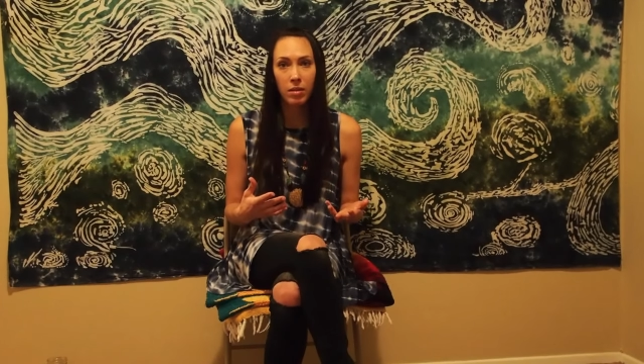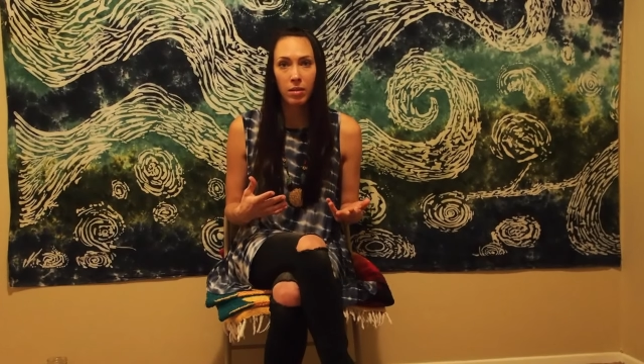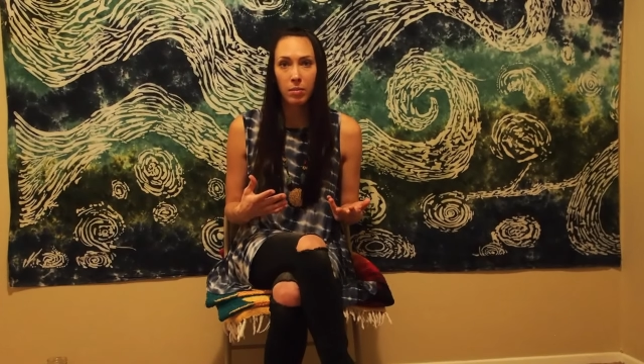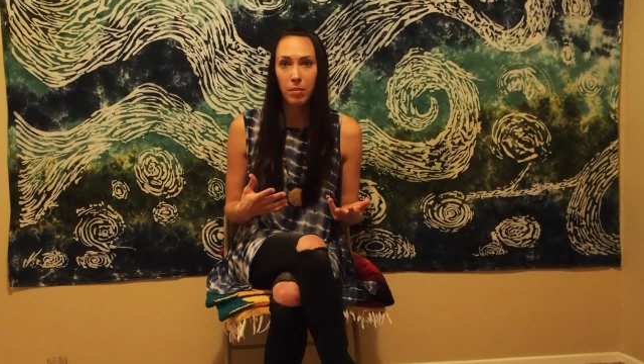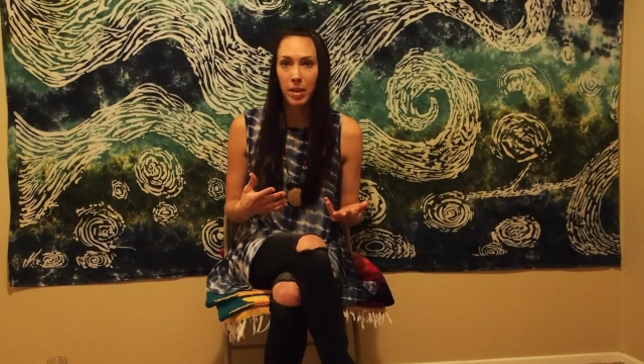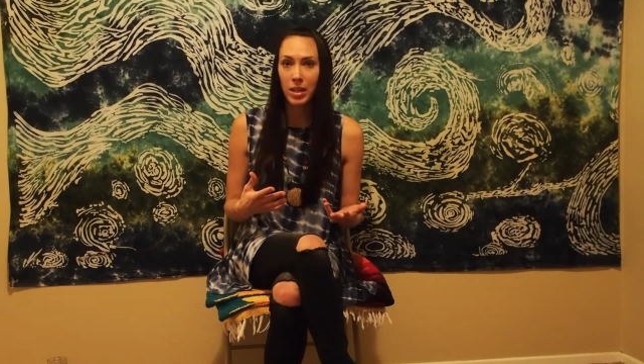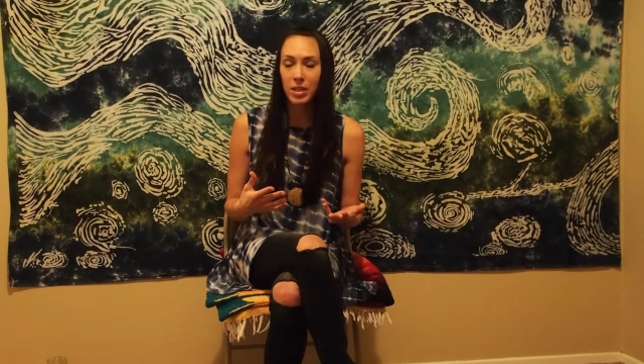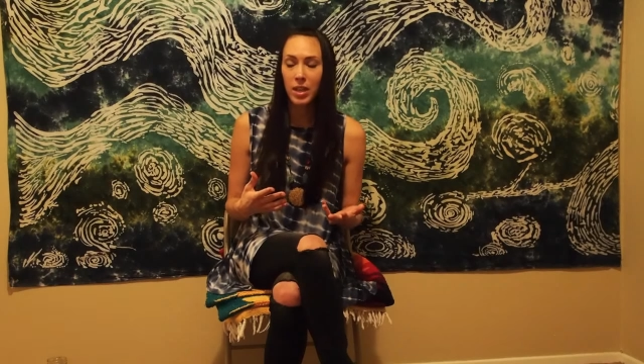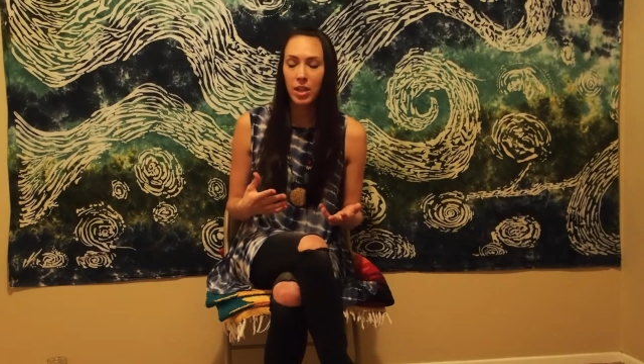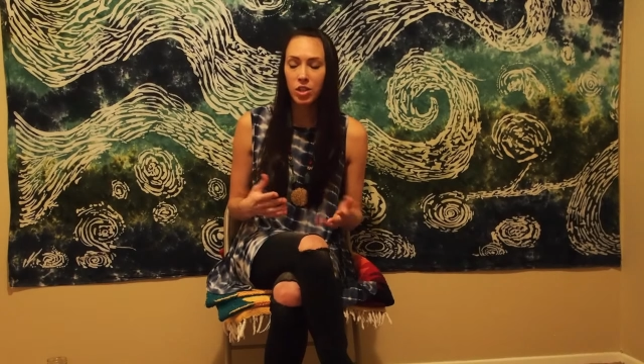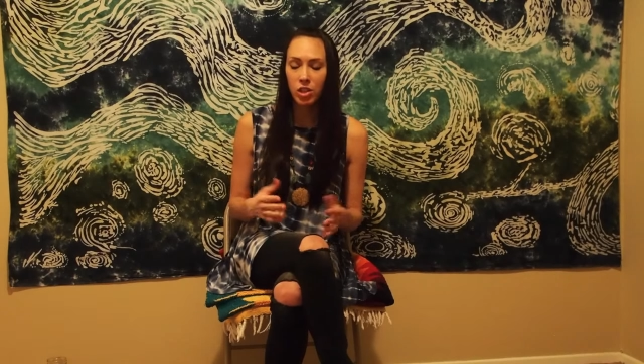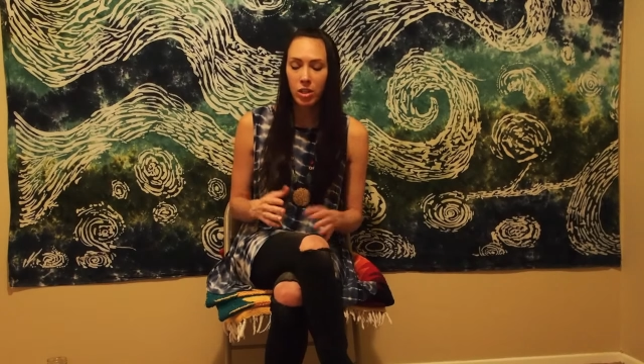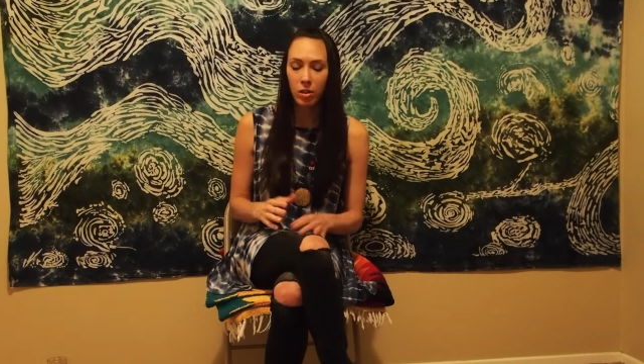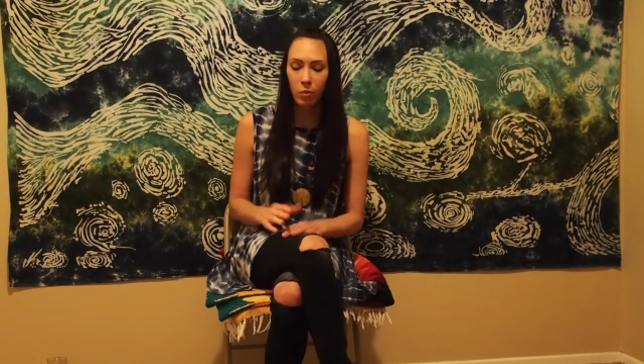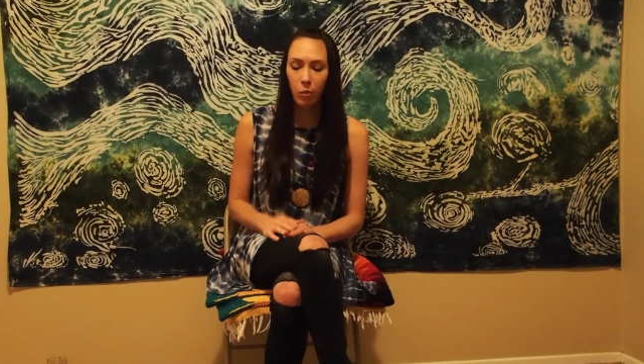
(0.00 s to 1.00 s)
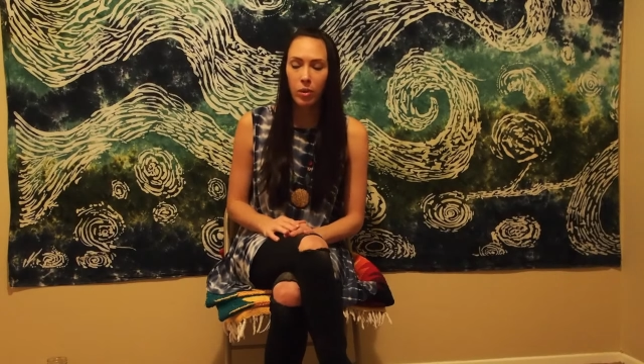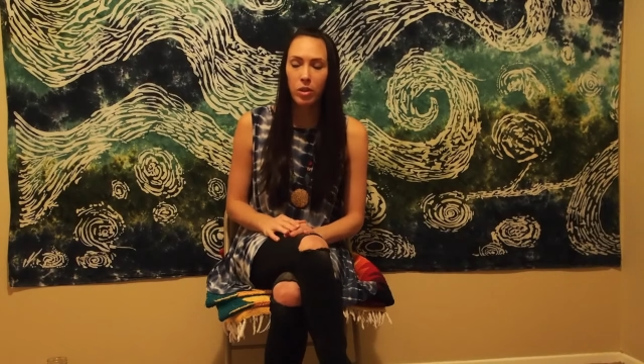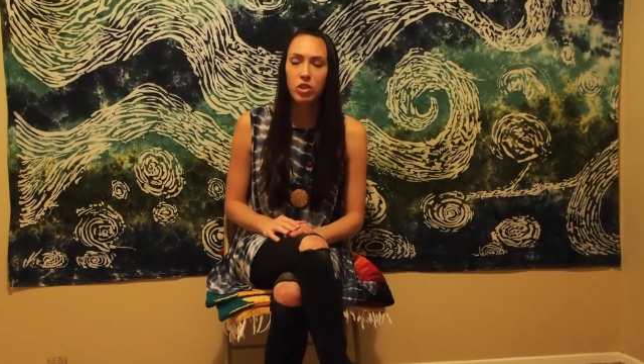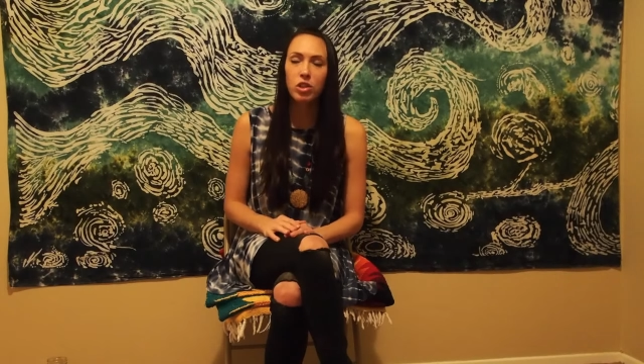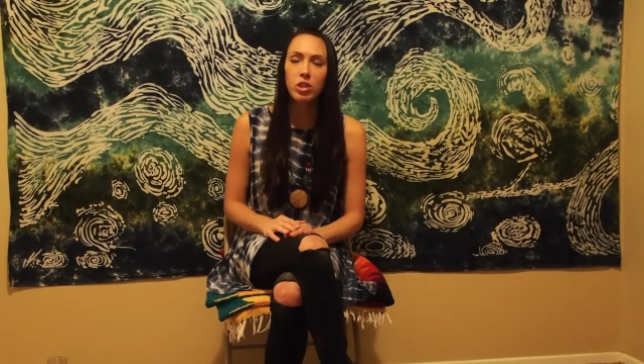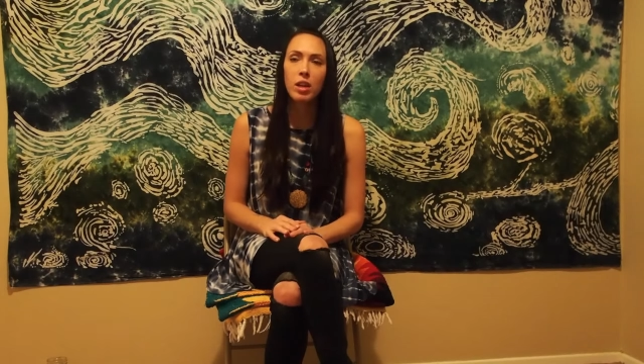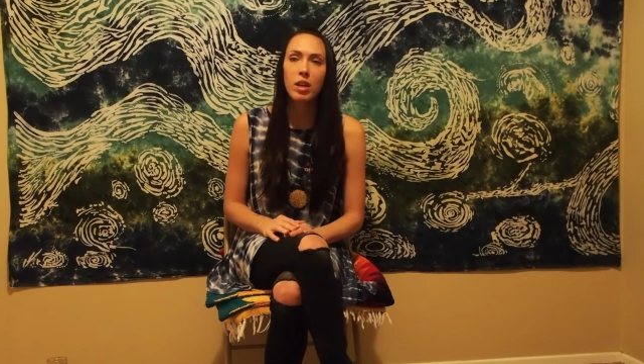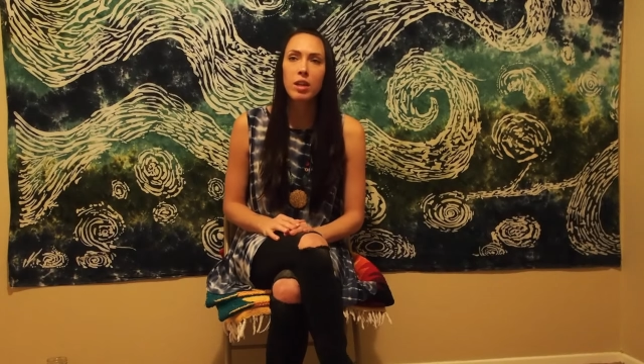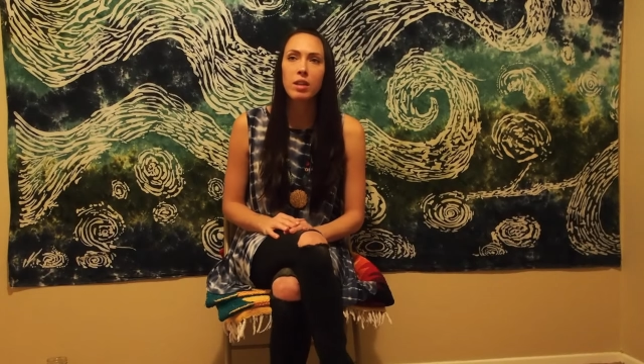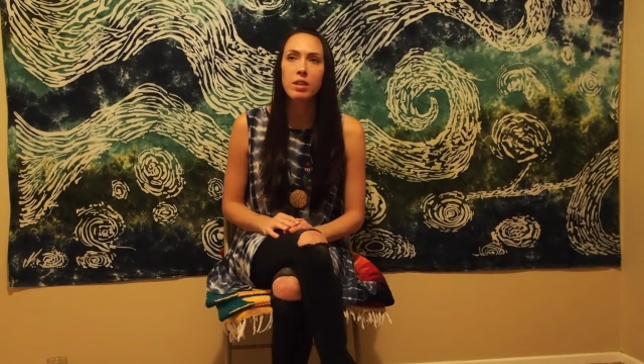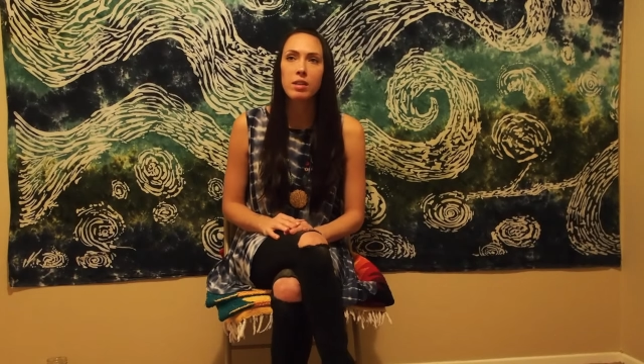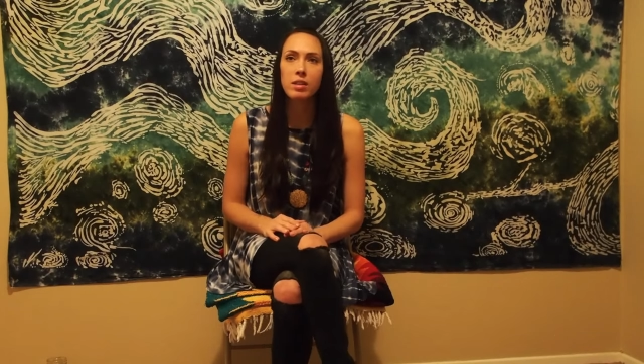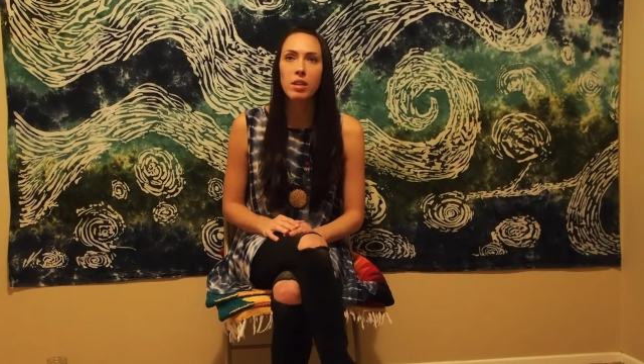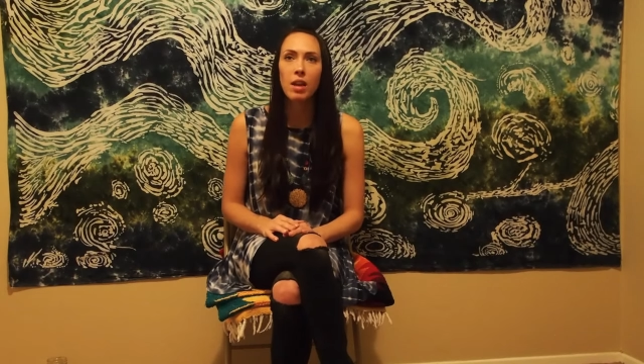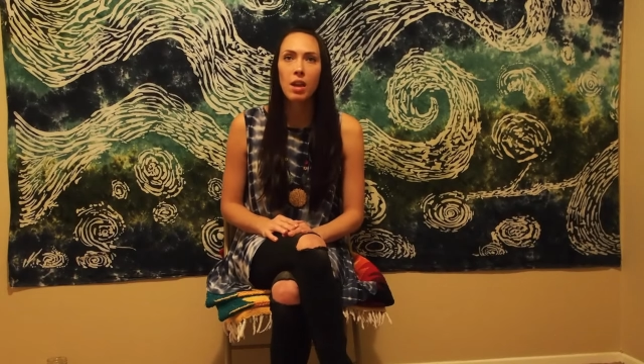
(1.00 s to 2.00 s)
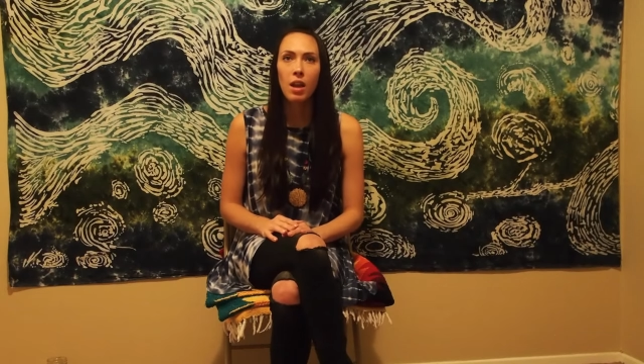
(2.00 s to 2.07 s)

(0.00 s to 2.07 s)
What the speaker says: meditation, which is